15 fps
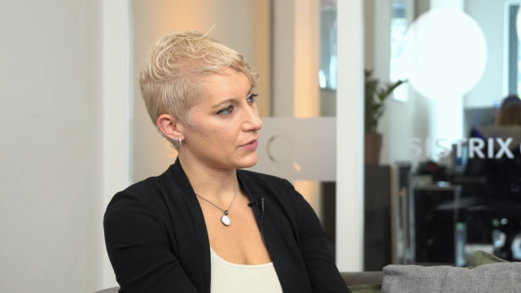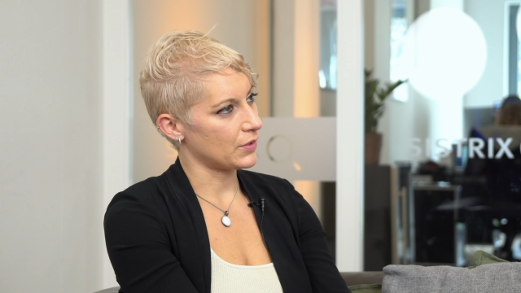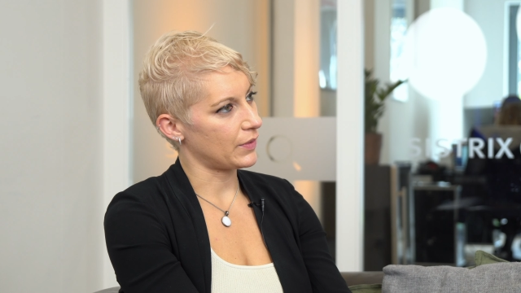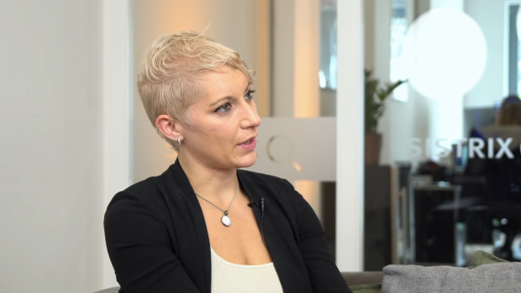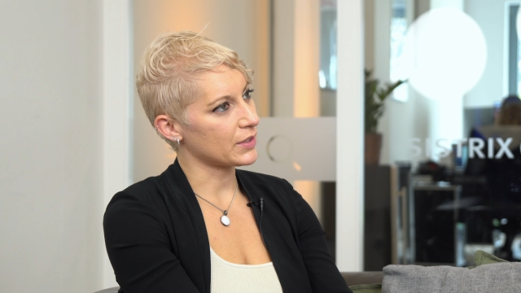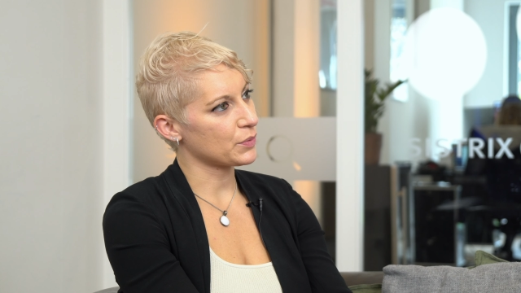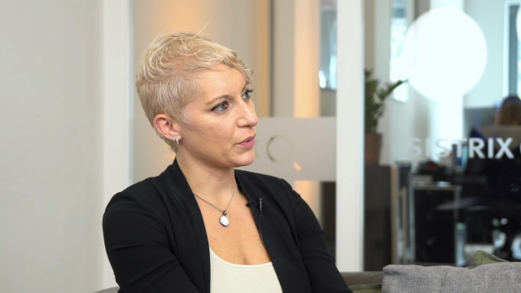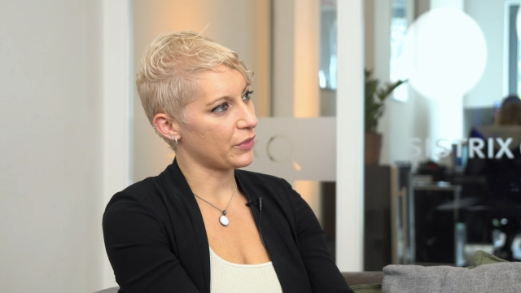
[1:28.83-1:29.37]
So
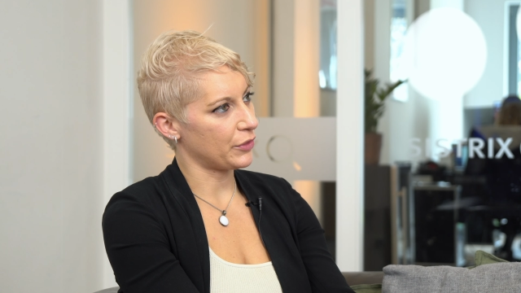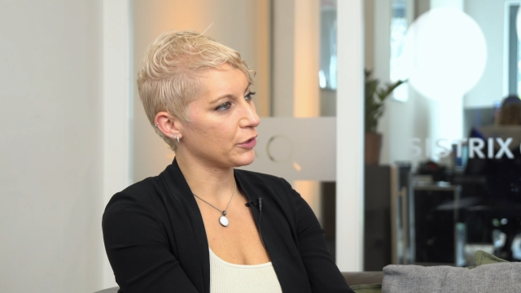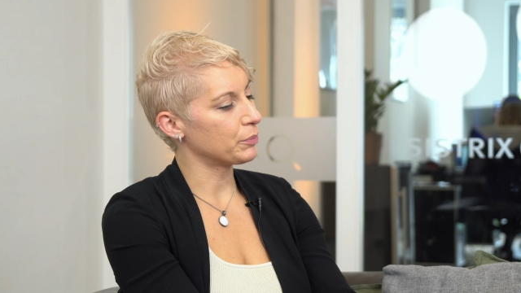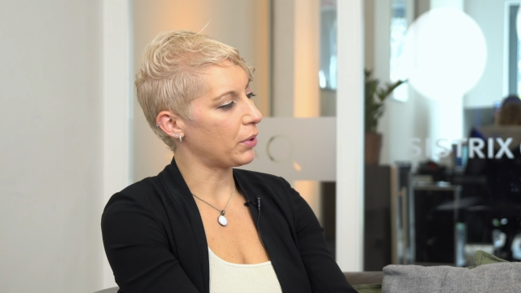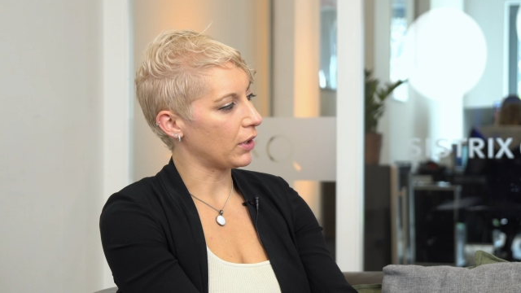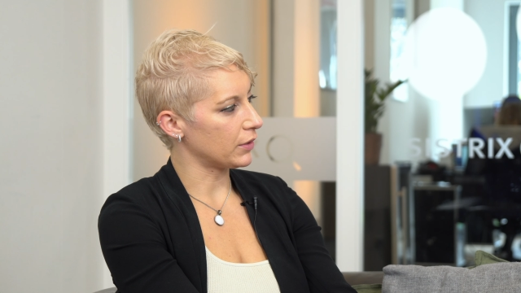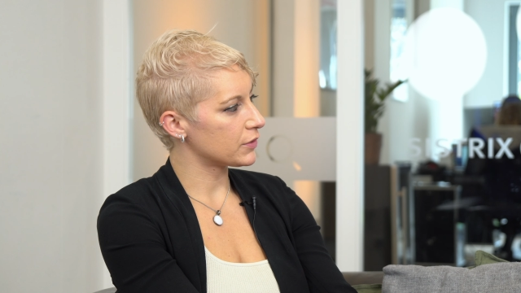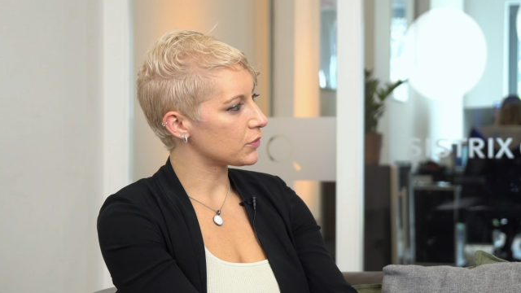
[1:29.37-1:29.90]
that's where
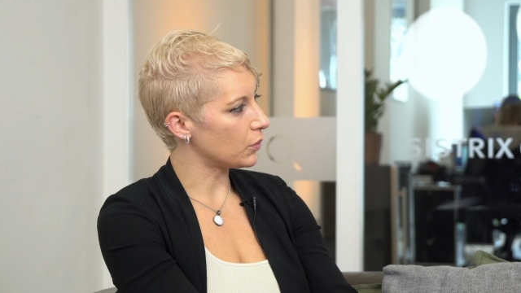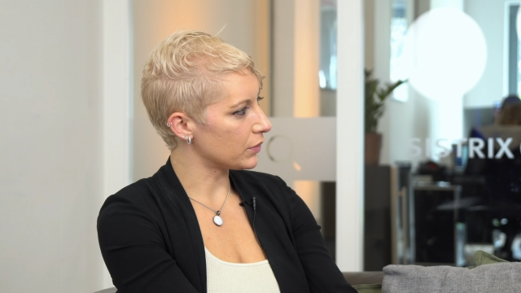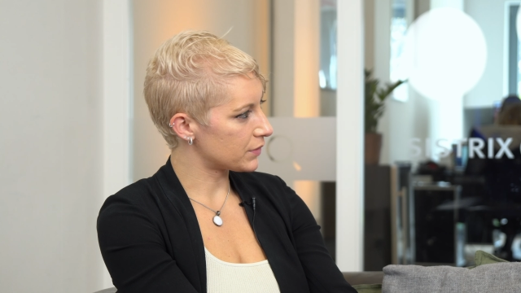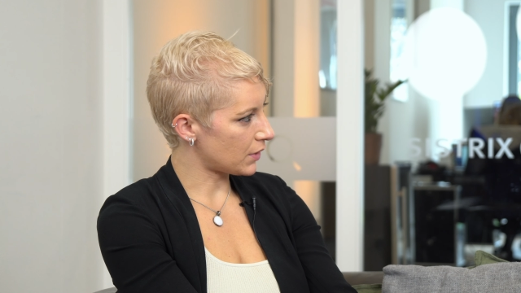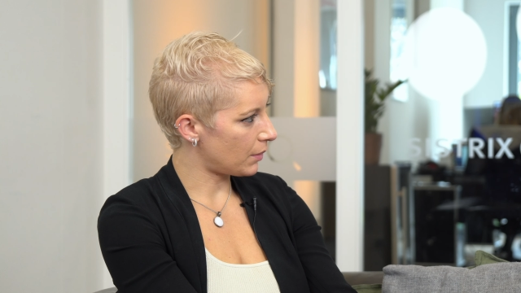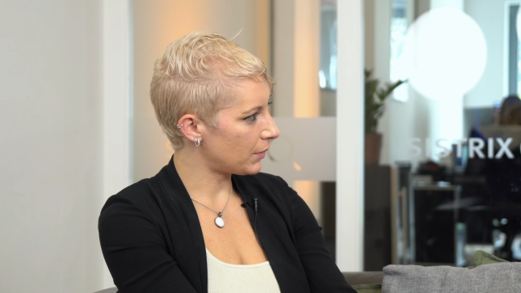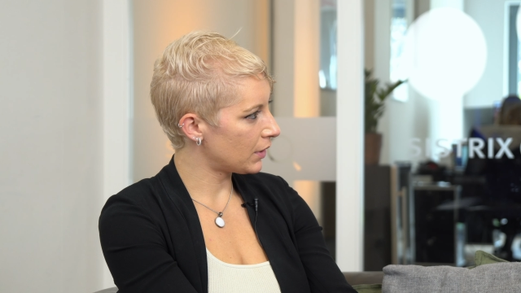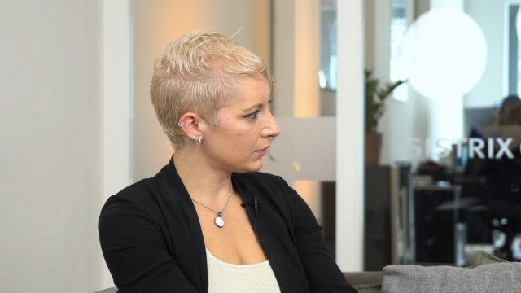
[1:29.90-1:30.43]
third-party tools
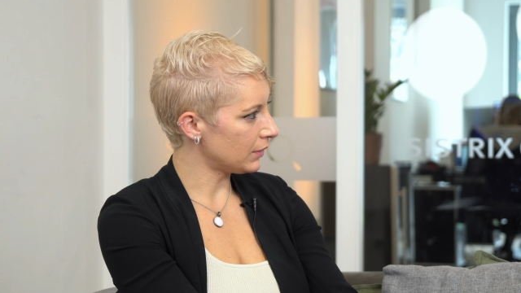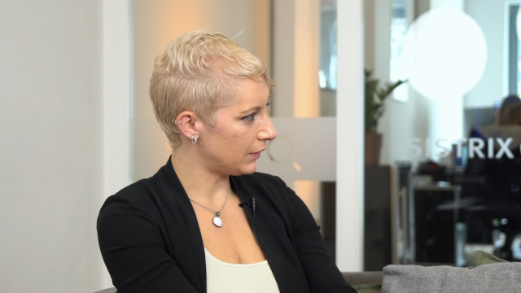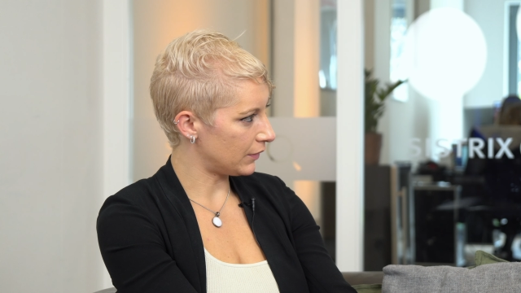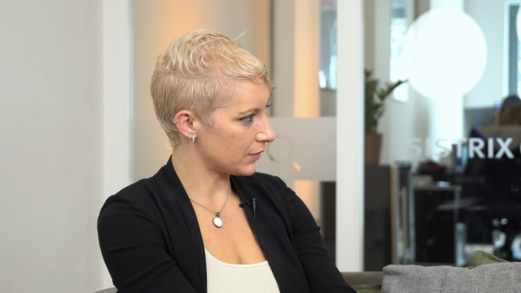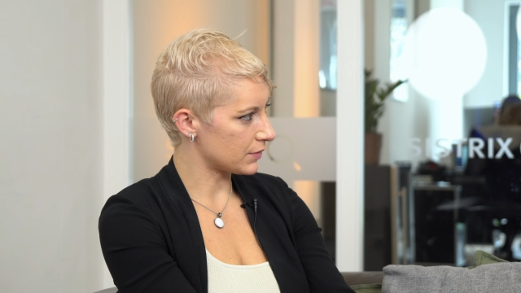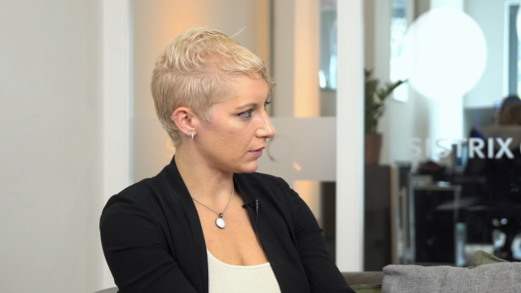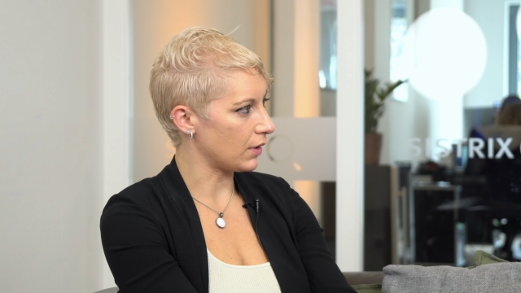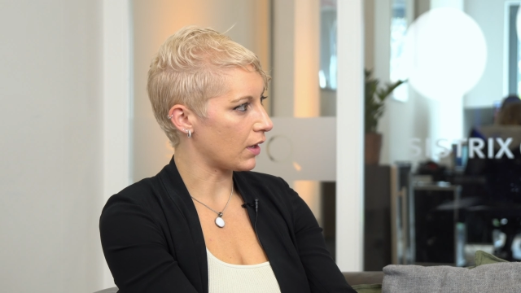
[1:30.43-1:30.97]
come in, and
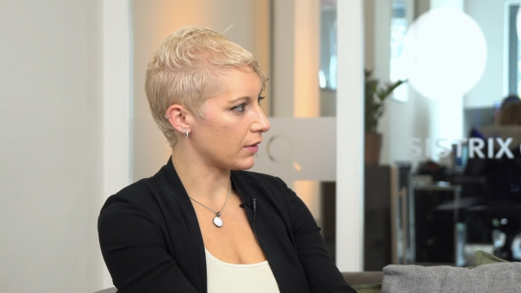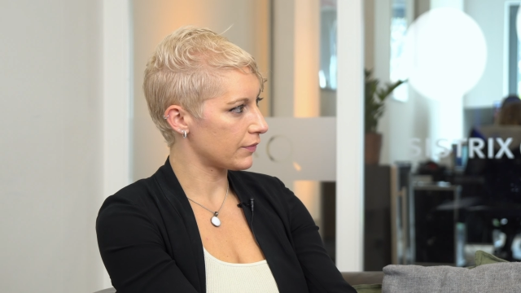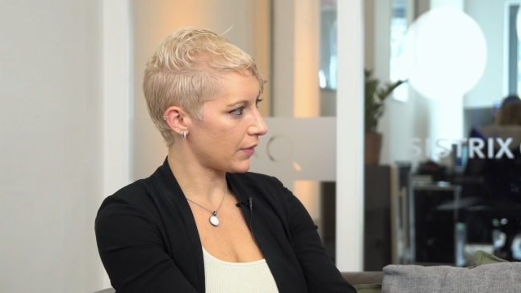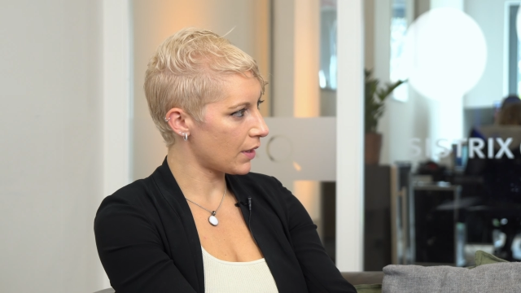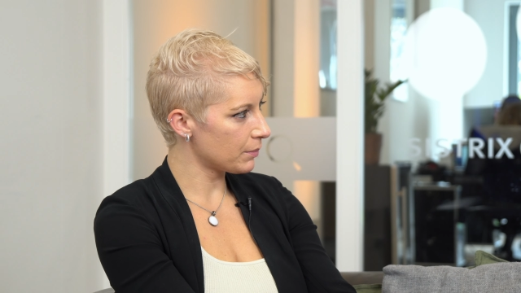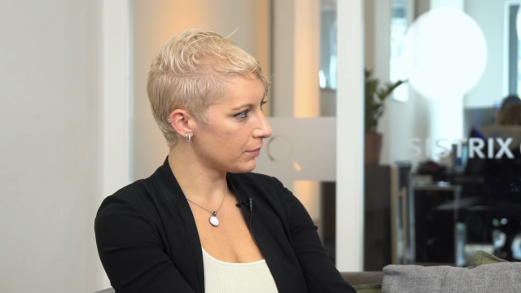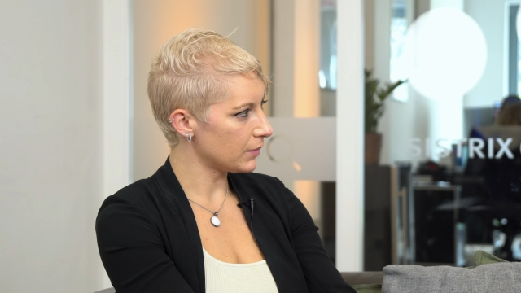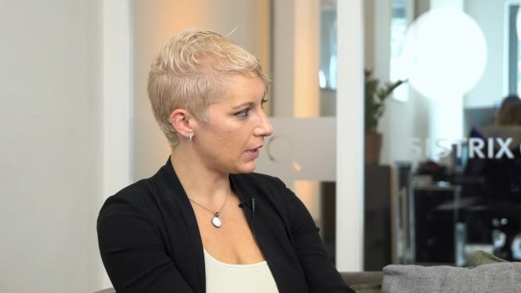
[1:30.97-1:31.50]
there's a lot of them.